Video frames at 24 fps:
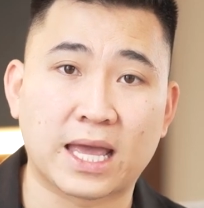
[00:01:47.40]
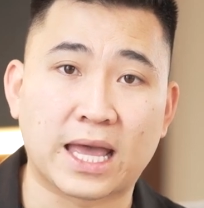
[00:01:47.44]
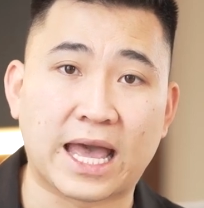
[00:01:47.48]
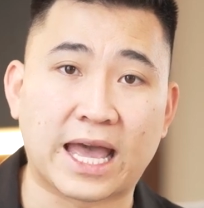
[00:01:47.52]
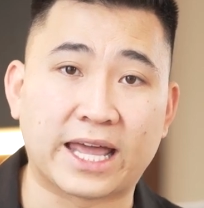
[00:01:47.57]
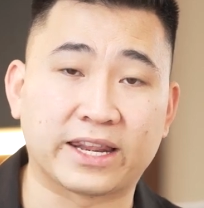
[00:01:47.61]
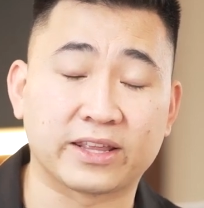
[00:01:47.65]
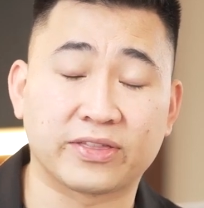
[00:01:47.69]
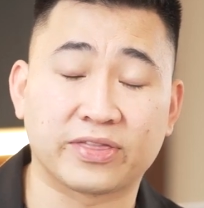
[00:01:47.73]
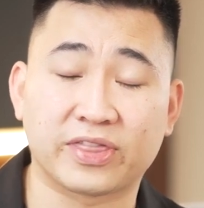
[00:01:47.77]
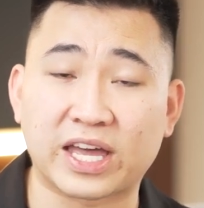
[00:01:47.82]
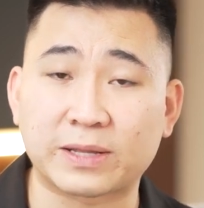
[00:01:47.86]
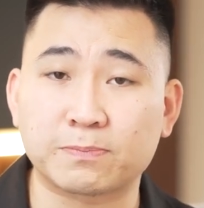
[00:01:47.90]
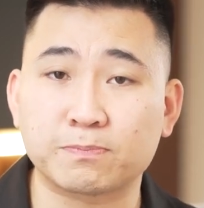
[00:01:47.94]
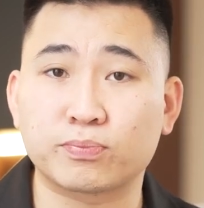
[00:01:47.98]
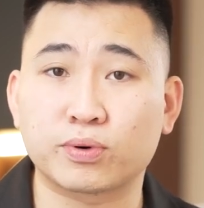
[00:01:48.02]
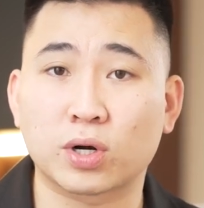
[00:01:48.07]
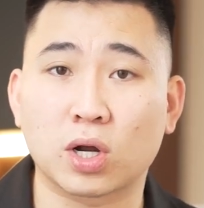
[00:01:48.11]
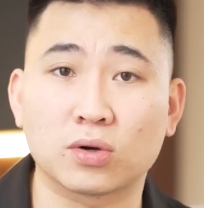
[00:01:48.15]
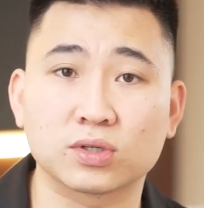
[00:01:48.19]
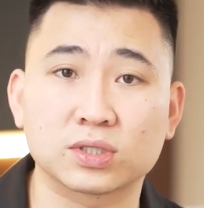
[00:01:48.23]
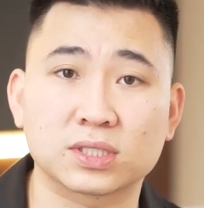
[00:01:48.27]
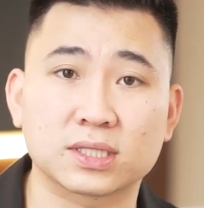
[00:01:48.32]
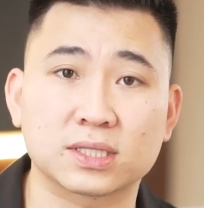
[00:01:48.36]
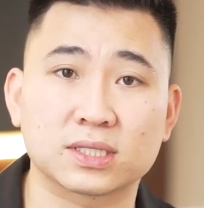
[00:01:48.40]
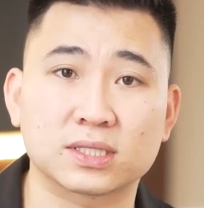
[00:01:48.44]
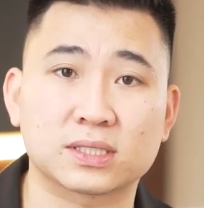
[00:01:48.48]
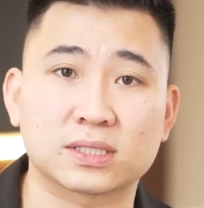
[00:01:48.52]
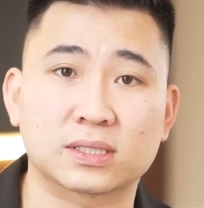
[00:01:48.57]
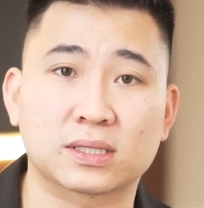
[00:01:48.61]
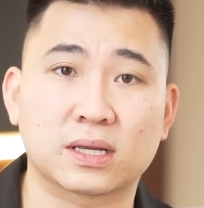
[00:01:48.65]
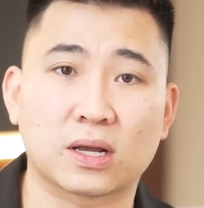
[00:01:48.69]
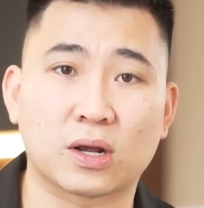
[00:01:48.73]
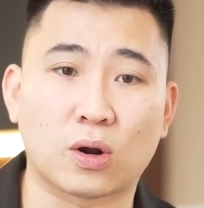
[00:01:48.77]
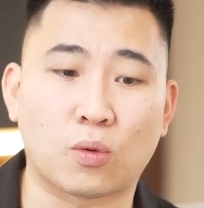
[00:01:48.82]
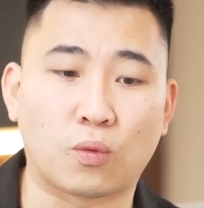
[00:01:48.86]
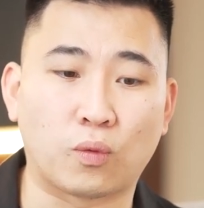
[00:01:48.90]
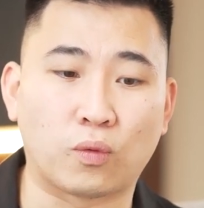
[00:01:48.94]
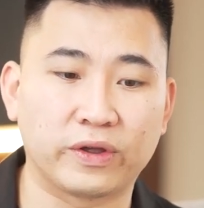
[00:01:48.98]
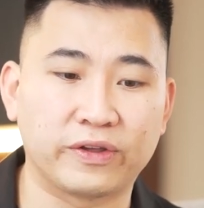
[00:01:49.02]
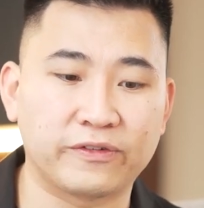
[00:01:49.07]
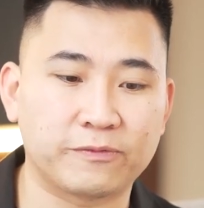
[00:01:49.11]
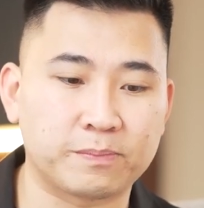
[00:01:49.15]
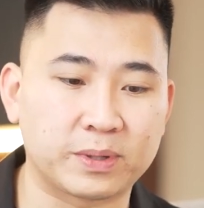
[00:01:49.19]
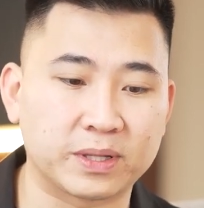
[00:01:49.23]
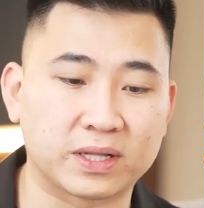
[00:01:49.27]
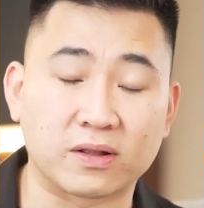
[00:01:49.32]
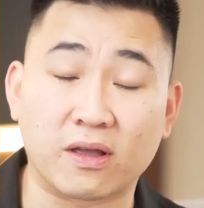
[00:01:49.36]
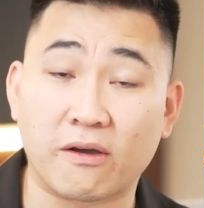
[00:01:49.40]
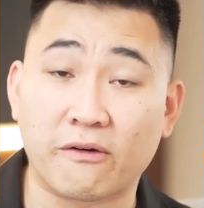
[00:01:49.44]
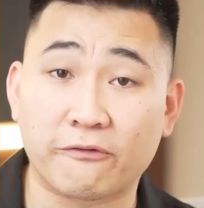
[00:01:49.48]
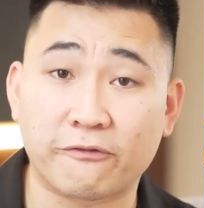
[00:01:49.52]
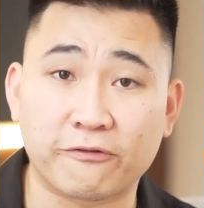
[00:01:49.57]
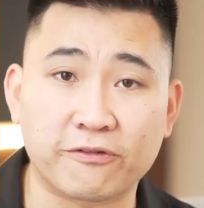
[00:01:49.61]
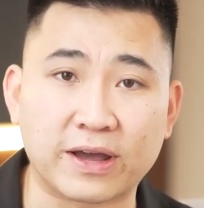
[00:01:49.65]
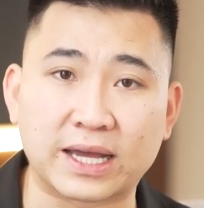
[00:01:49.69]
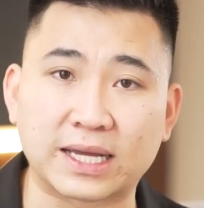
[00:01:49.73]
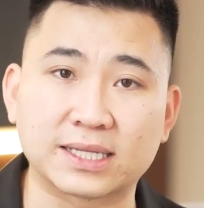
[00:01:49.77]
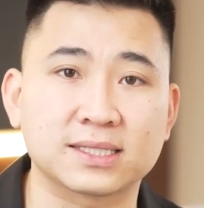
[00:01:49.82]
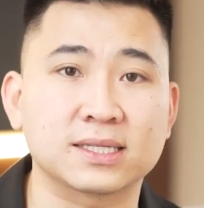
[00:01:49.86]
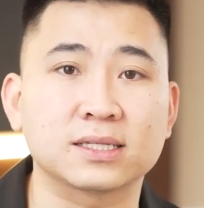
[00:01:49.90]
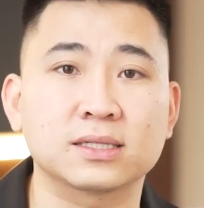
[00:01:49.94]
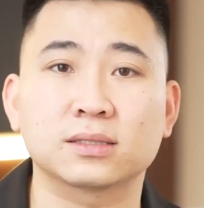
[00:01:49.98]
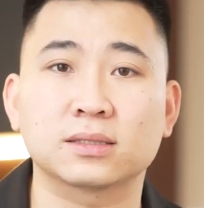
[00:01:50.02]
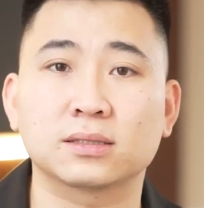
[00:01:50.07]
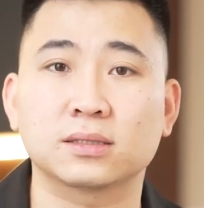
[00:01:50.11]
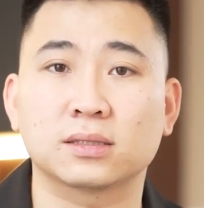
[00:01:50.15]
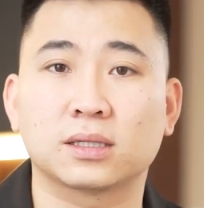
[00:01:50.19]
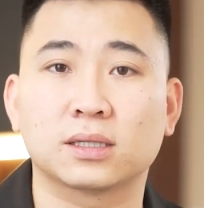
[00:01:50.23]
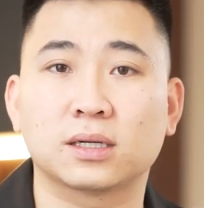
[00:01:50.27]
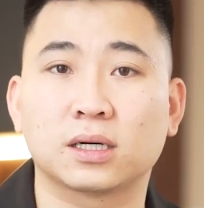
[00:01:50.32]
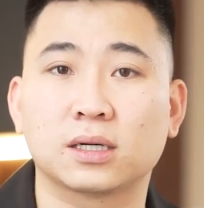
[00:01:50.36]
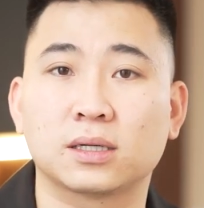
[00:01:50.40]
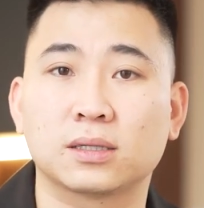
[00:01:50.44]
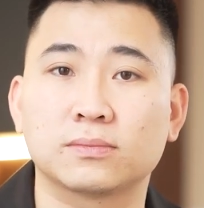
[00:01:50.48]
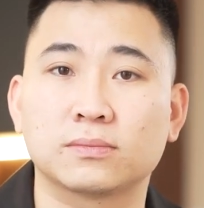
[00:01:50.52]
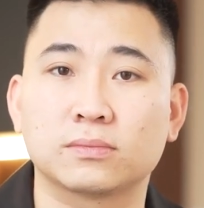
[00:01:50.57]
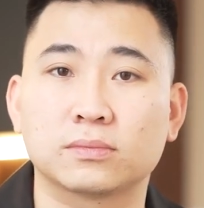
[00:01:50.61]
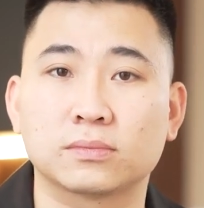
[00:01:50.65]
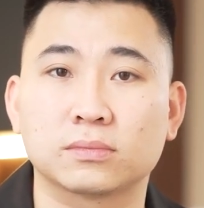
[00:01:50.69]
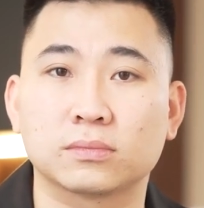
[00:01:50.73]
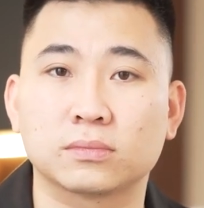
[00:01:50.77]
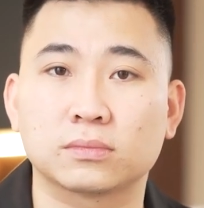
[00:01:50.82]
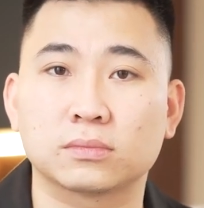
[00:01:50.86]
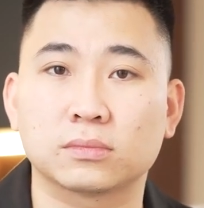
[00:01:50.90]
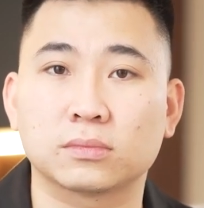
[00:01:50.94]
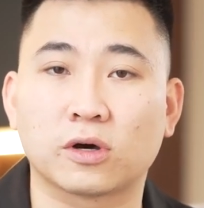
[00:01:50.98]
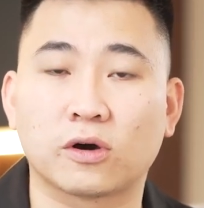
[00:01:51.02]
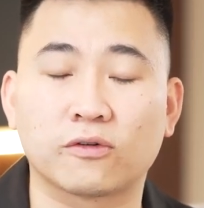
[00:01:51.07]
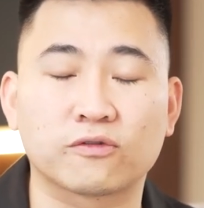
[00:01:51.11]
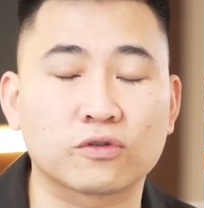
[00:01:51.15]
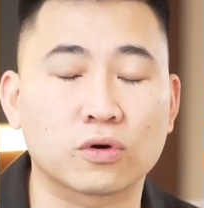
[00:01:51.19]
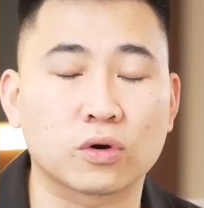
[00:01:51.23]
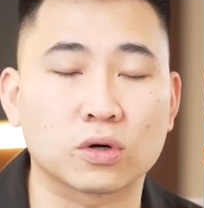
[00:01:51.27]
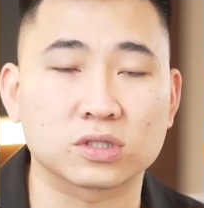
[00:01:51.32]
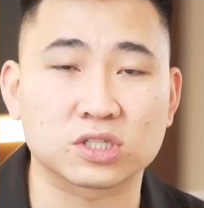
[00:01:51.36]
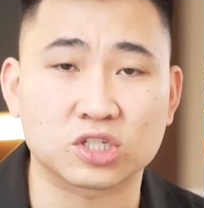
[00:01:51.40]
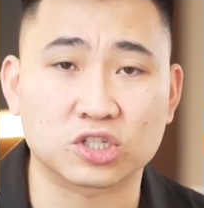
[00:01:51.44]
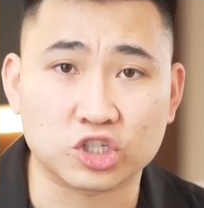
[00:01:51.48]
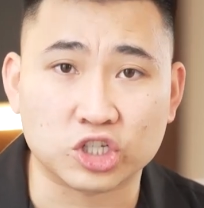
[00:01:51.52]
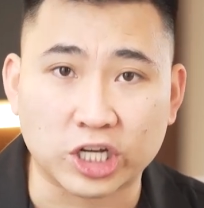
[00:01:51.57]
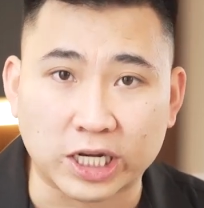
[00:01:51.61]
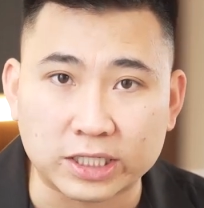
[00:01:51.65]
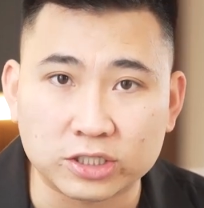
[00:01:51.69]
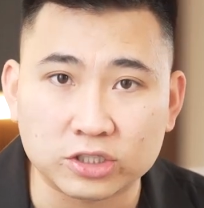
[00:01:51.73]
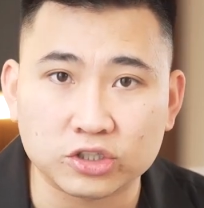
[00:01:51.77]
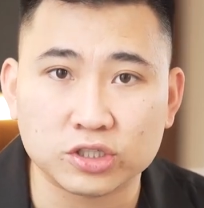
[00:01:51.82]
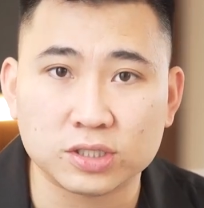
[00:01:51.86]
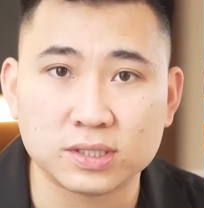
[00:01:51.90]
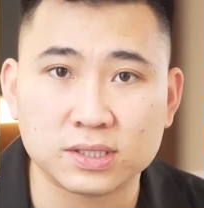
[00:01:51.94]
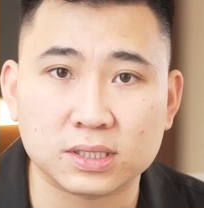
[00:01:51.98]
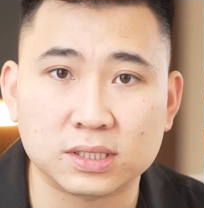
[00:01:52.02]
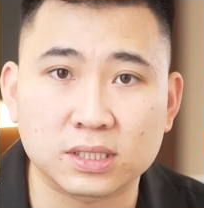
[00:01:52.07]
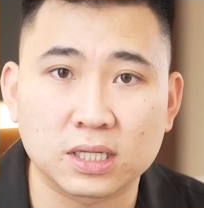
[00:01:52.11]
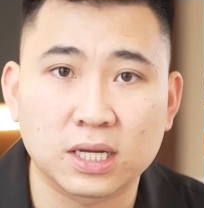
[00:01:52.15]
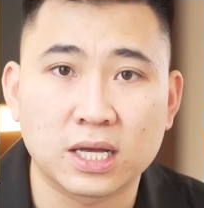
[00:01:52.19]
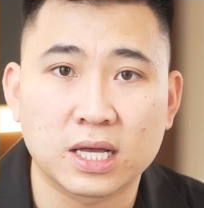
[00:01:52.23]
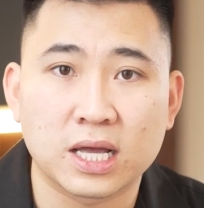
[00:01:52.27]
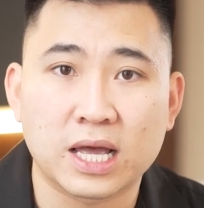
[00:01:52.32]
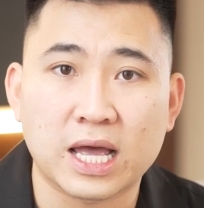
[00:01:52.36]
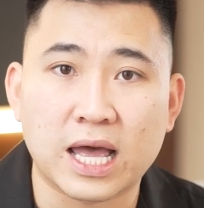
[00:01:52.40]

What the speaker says: And in that process we've been facing of course challenges,